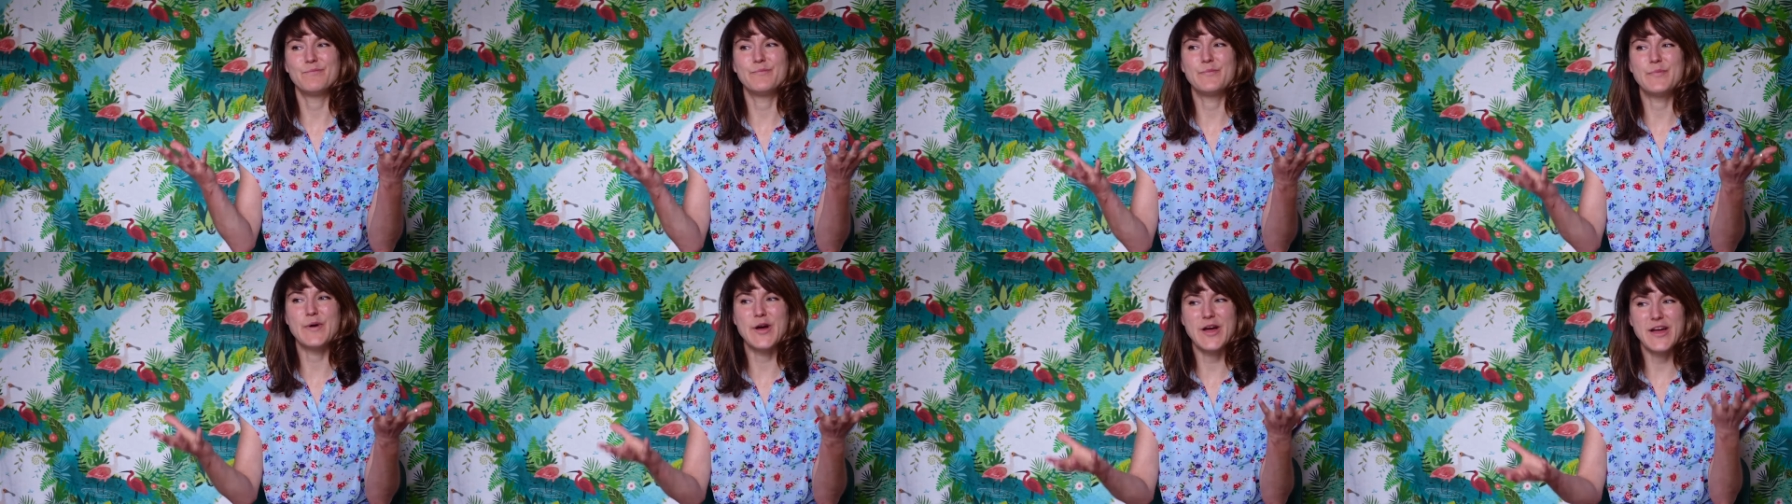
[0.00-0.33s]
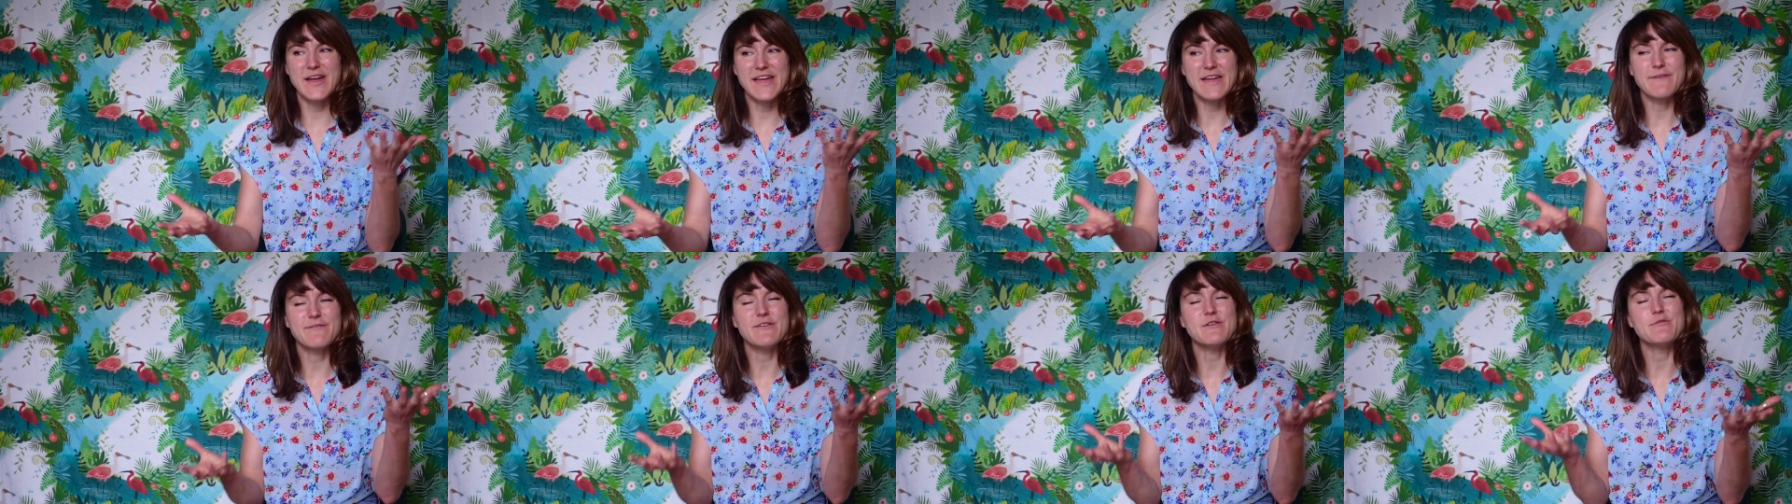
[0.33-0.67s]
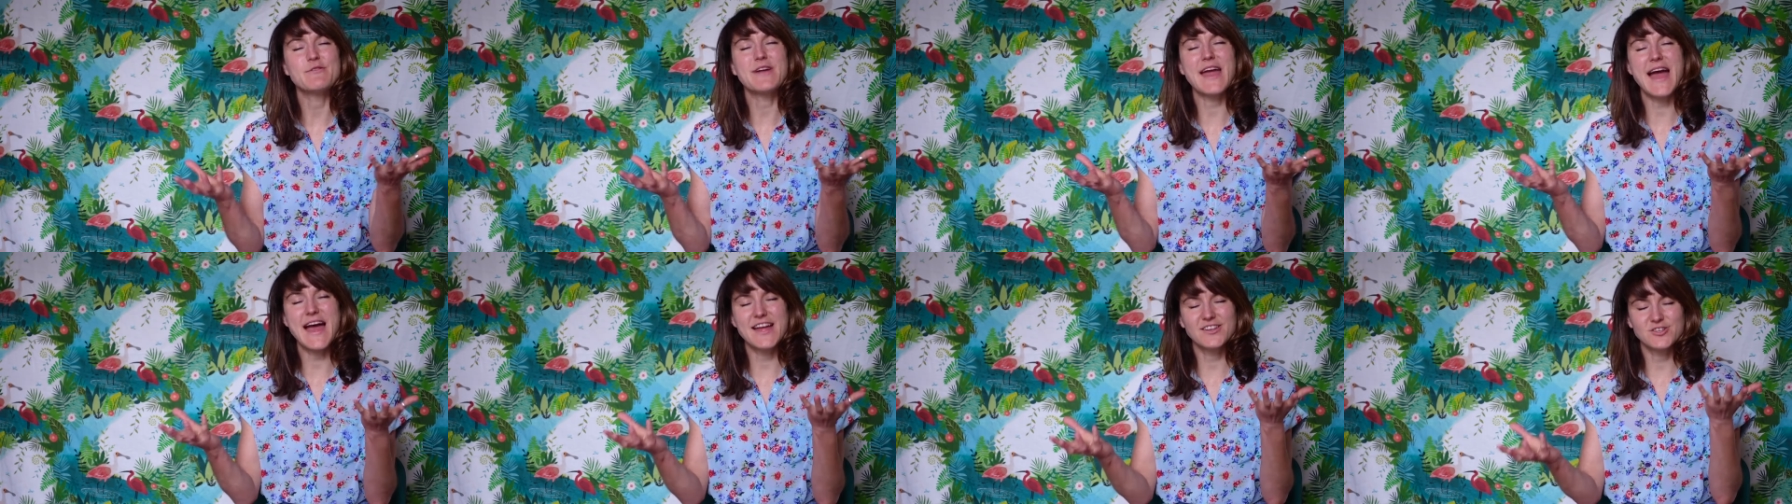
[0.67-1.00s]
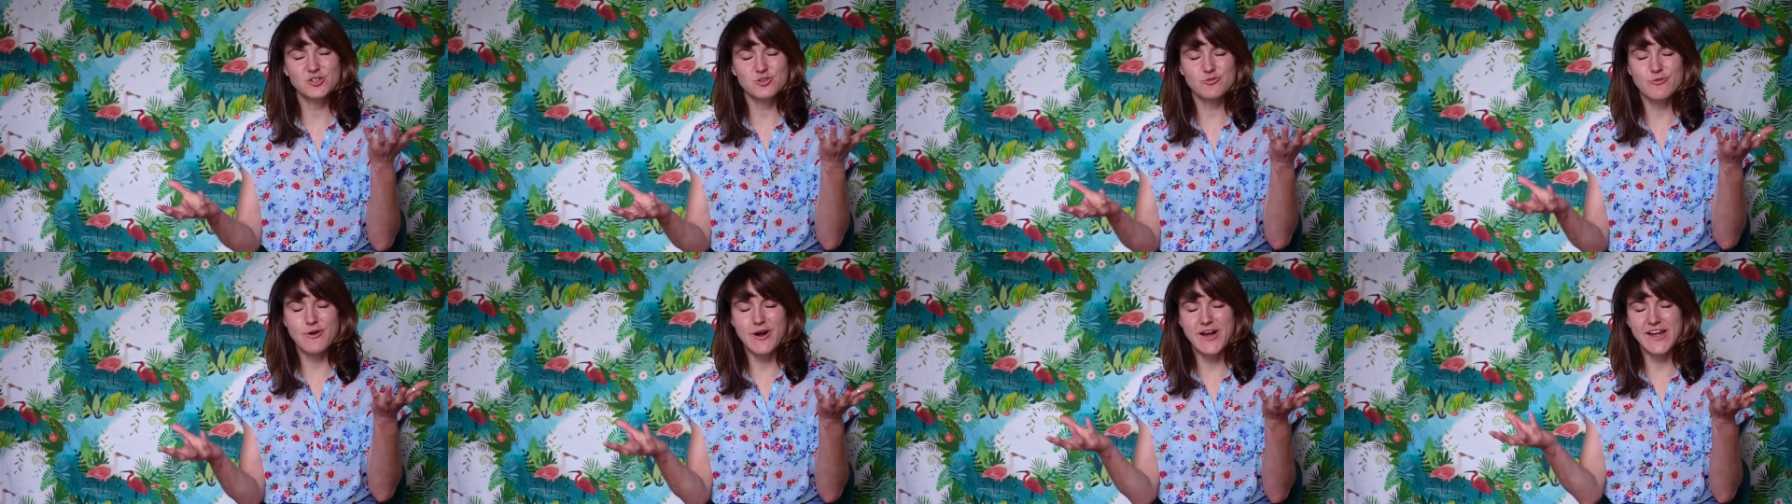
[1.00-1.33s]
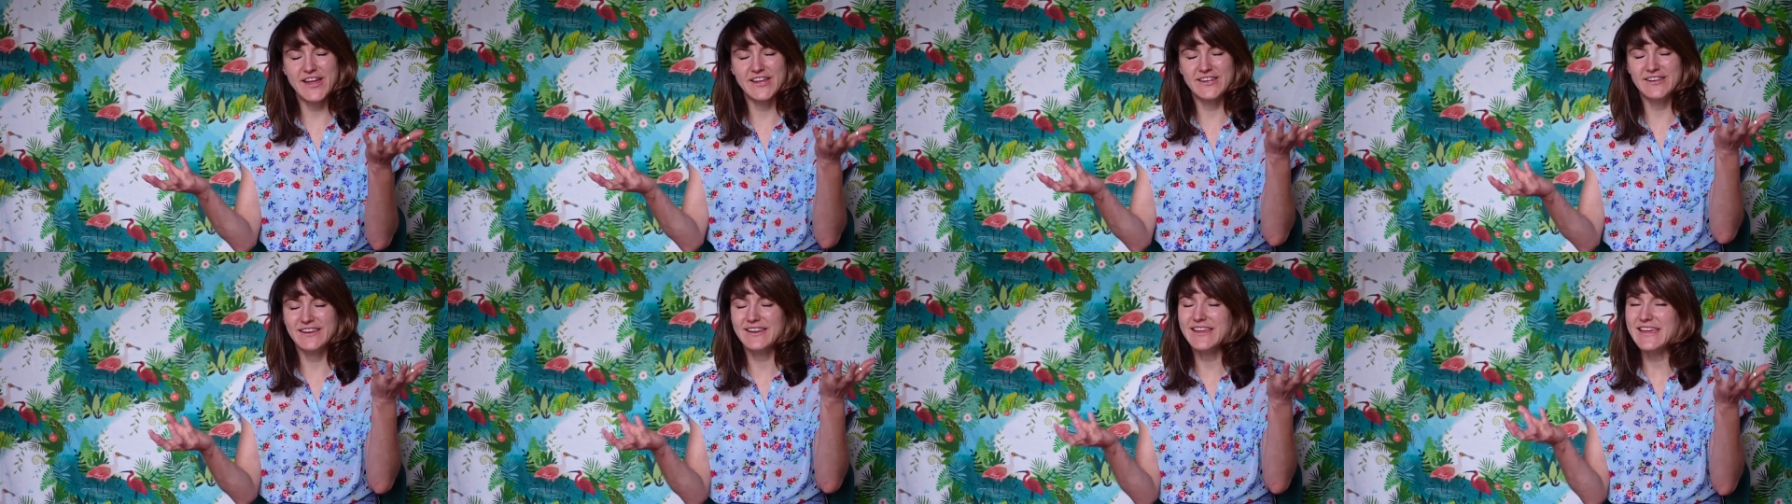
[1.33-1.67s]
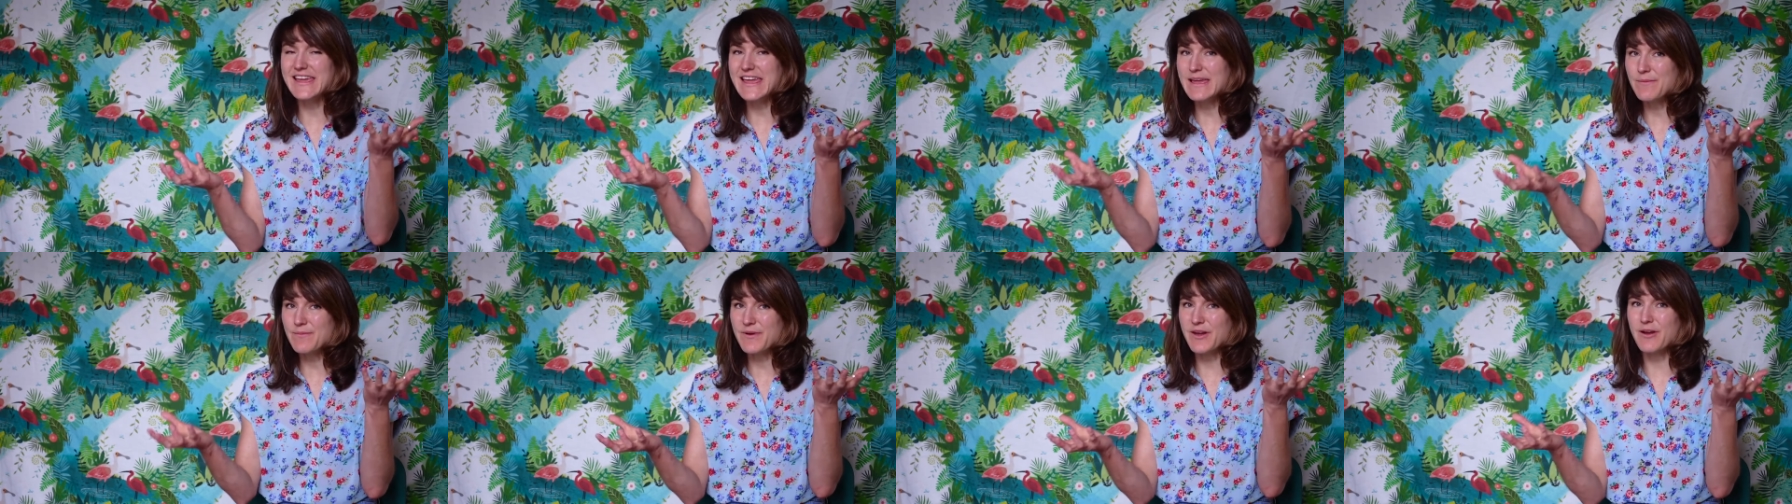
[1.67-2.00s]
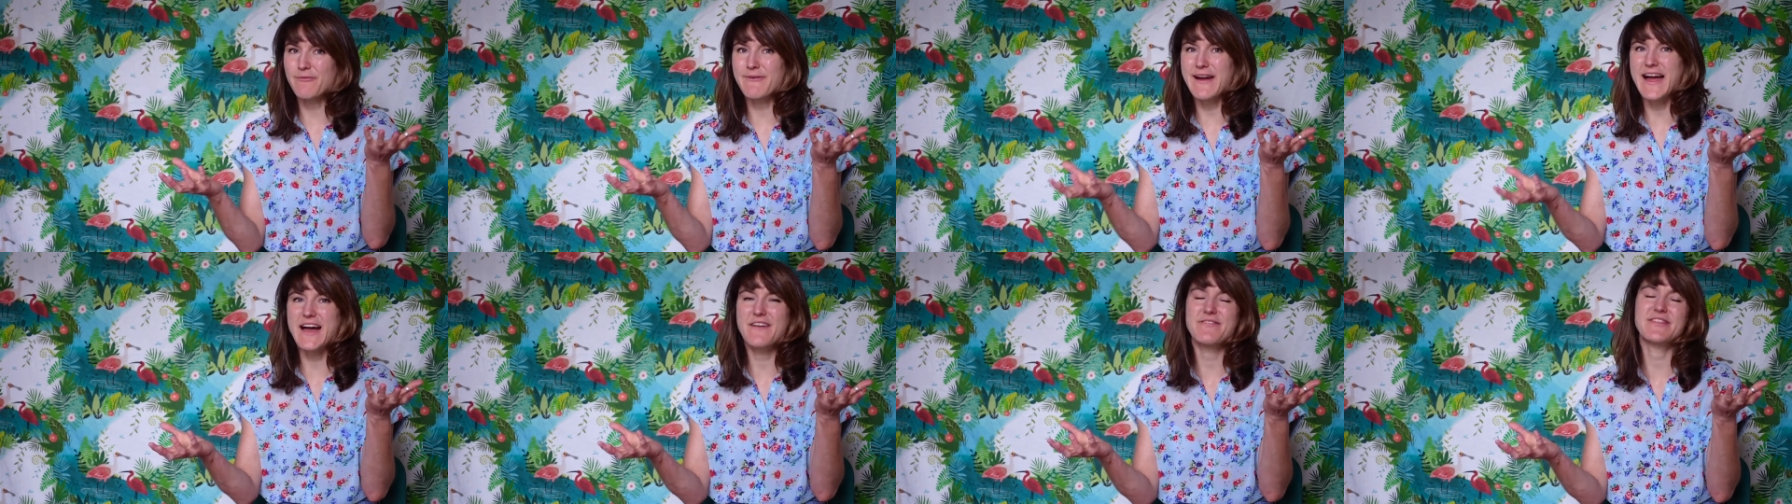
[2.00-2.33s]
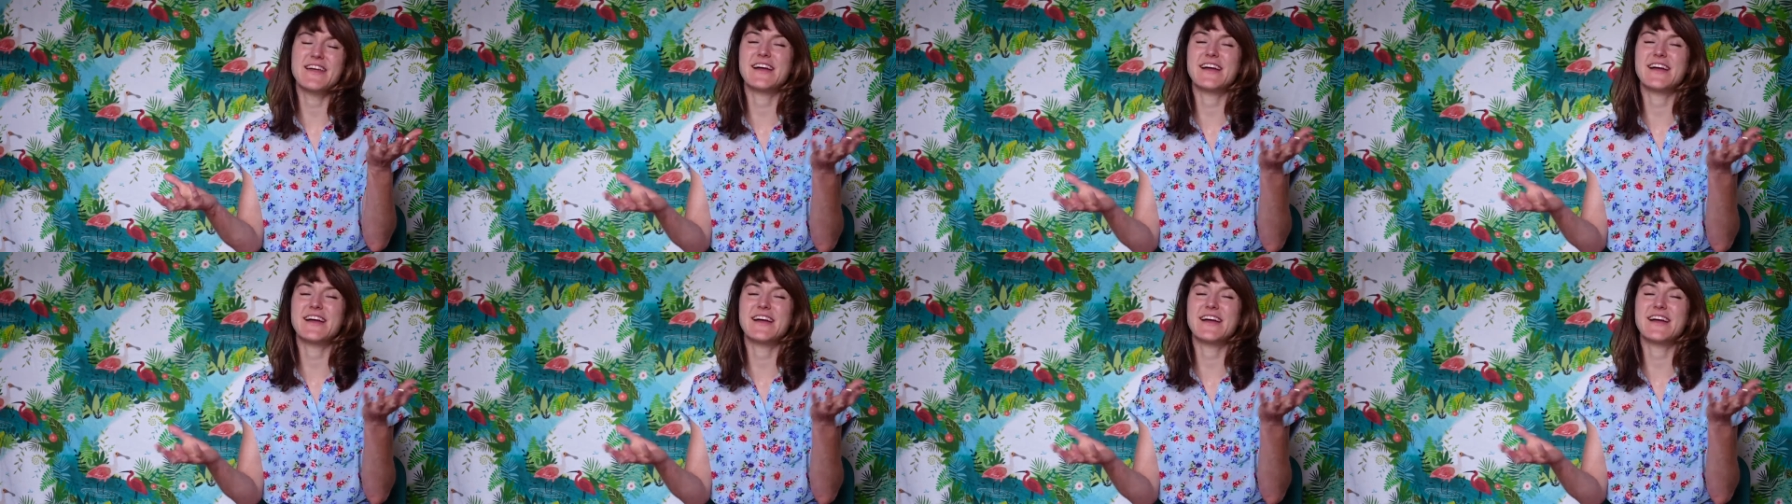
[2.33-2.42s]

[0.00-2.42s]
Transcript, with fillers: but if you can try and keep it around